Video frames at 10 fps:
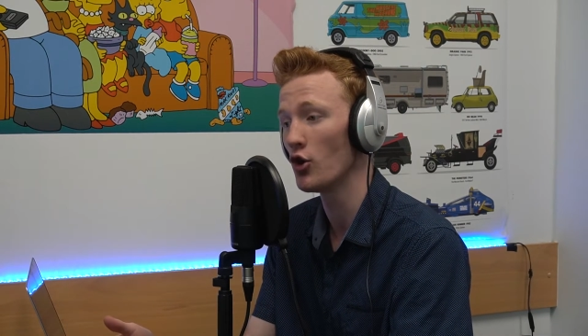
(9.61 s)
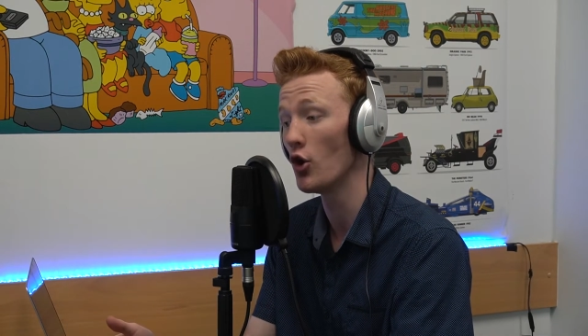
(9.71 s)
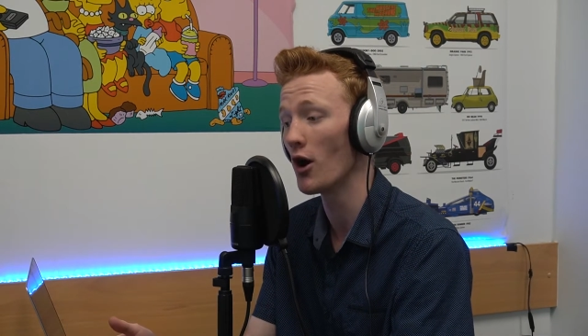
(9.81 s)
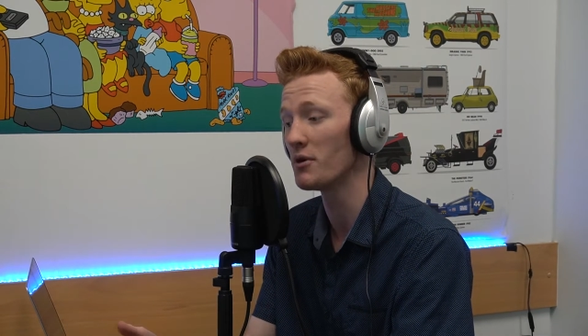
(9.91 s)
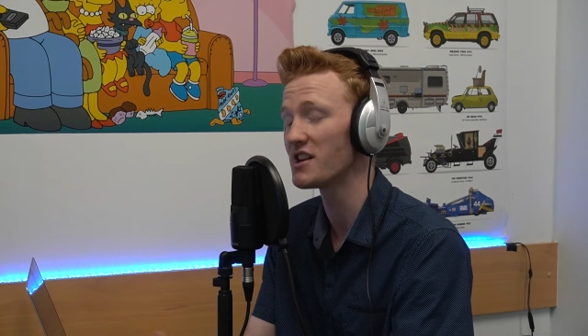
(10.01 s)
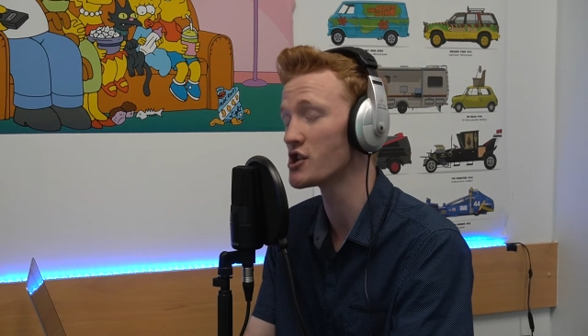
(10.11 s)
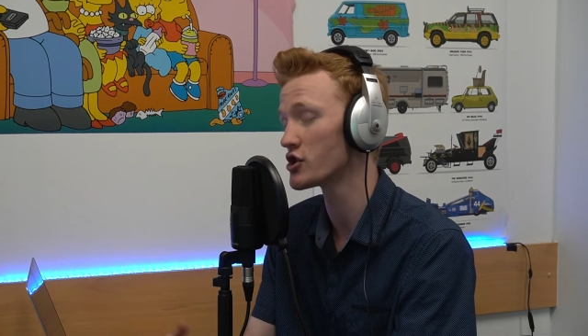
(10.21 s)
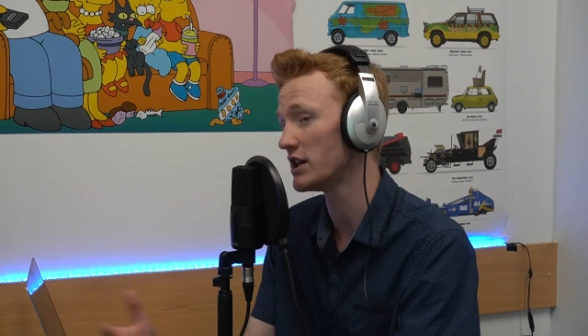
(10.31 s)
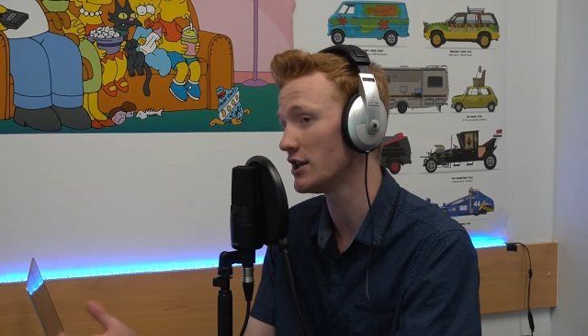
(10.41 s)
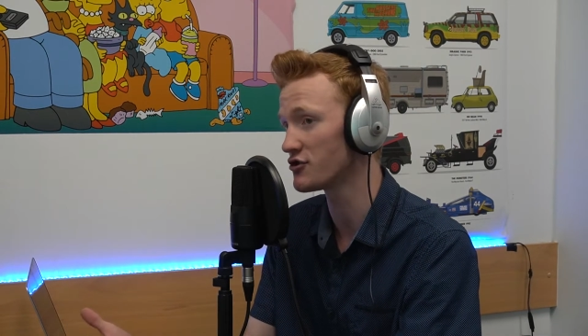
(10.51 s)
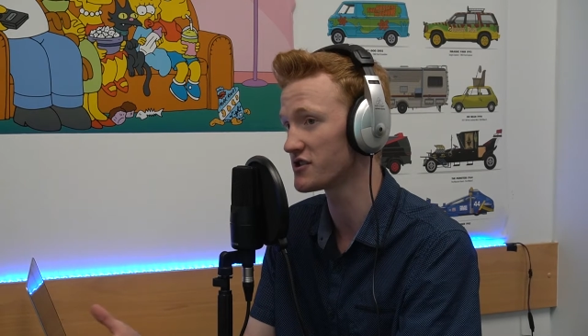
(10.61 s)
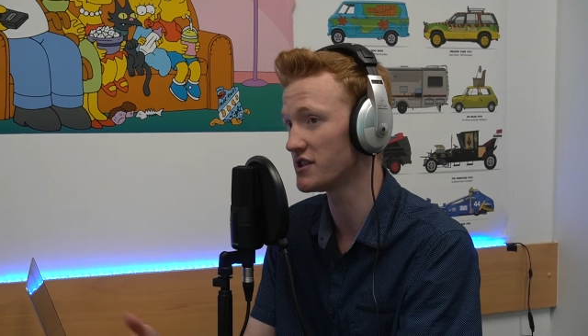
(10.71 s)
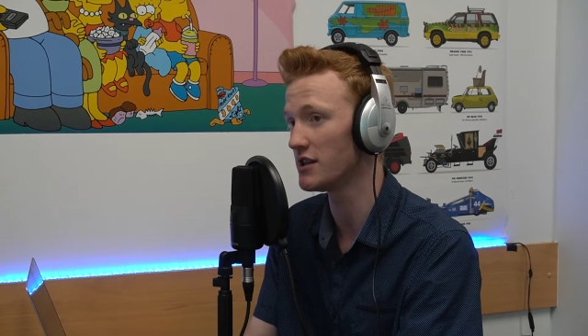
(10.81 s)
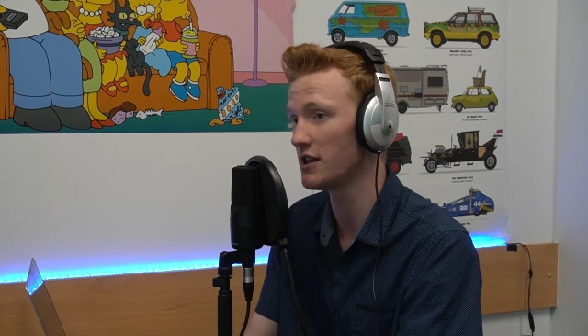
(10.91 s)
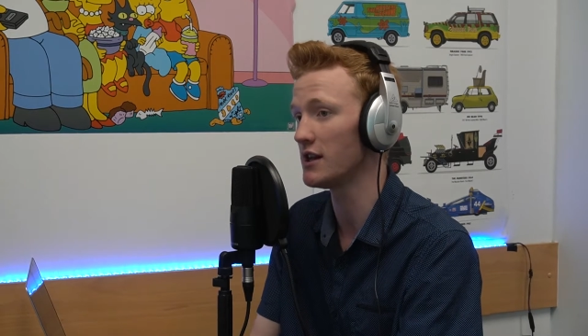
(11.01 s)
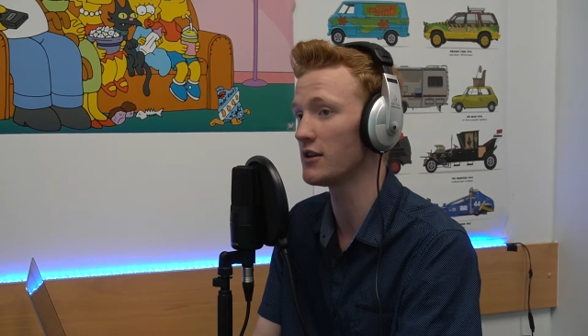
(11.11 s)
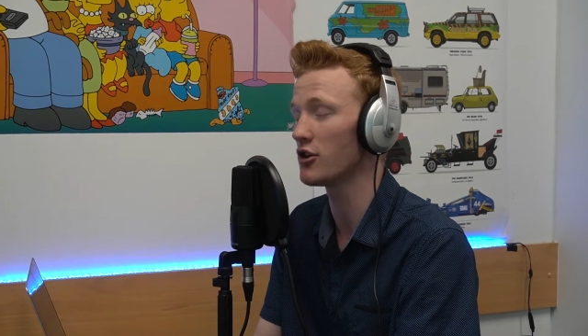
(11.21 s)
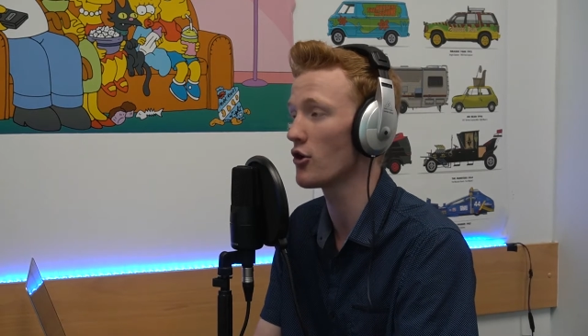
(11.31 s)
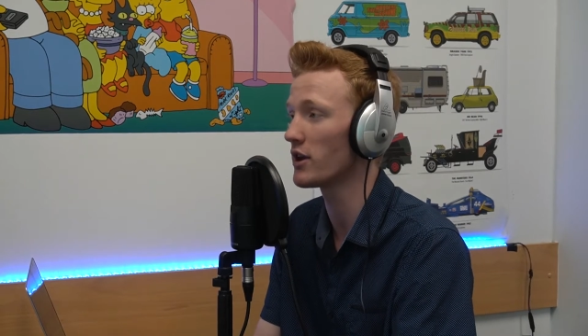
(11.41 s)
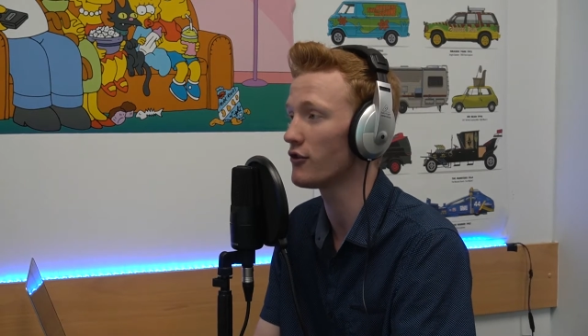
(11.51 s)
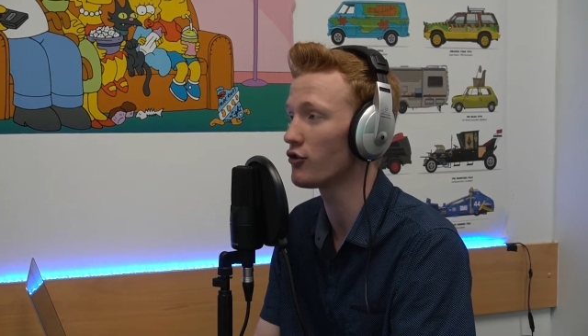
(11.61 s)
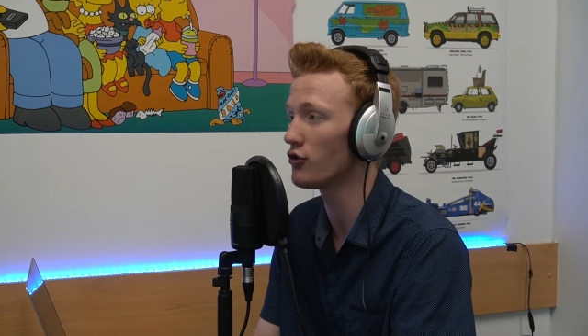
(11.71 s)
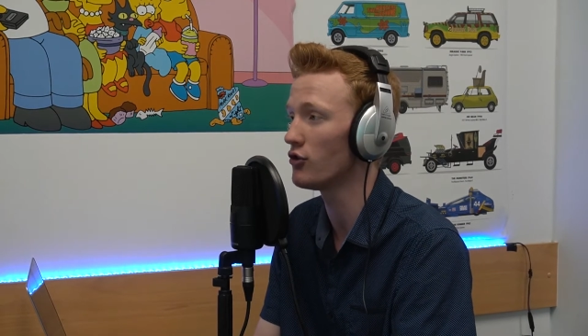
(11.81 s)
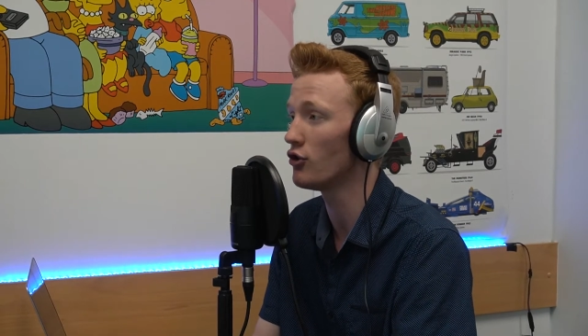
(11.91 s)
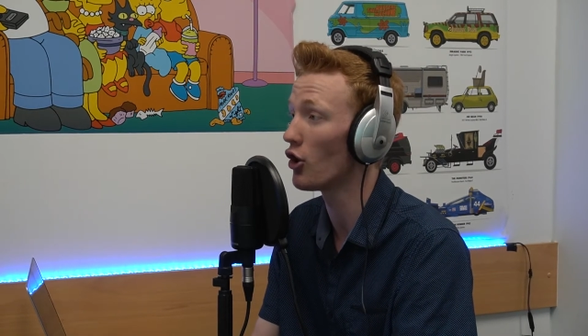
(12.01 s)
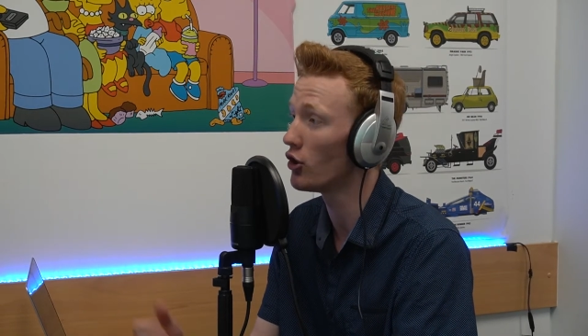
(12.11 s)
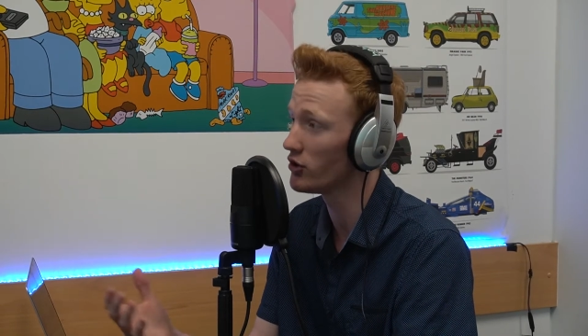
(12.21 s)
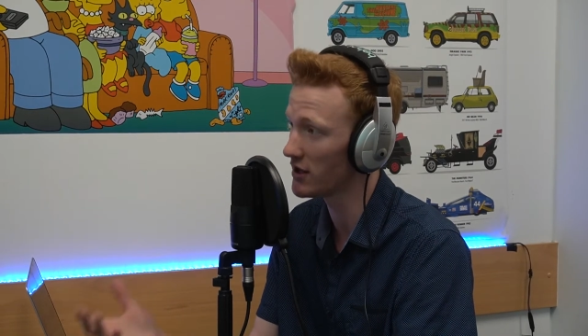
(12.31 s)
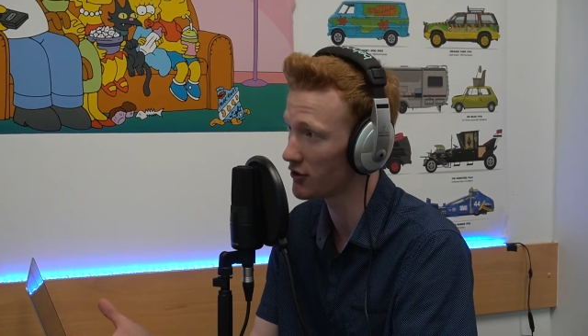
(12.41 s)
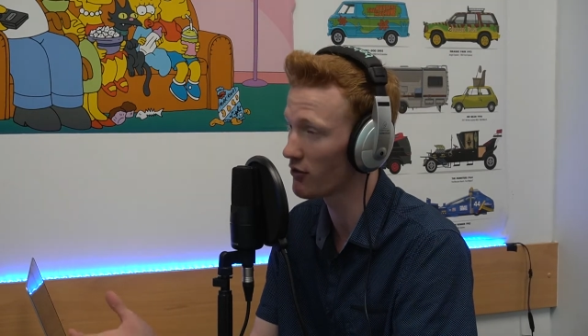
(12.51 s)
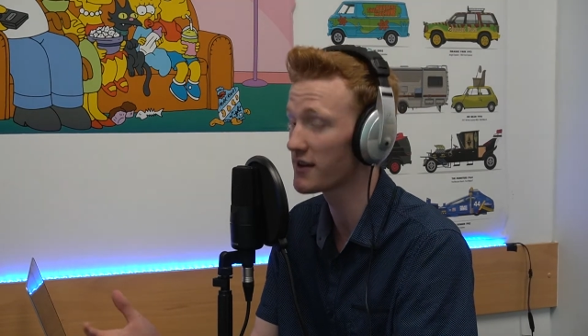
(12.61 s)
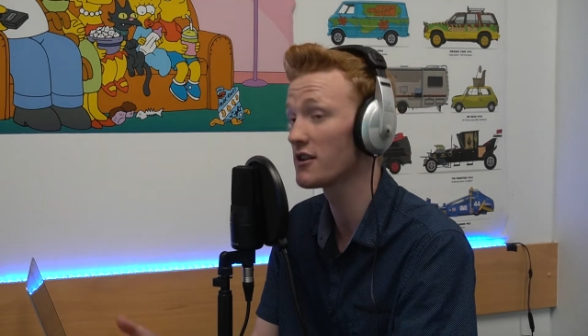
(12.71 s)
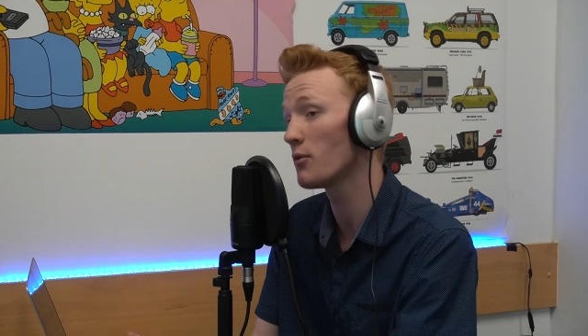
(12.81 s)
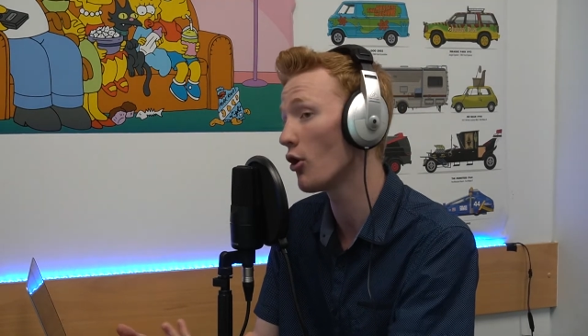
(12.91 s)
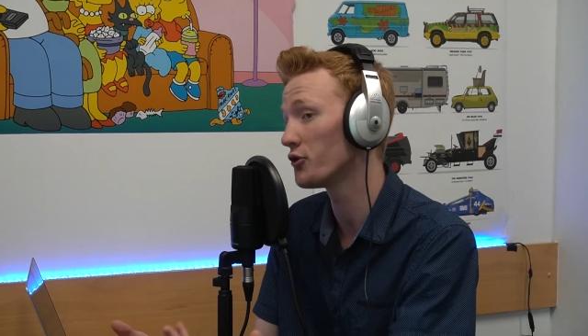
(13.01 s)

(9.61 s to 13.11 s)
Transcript: who are potentially interested in going into not only a director but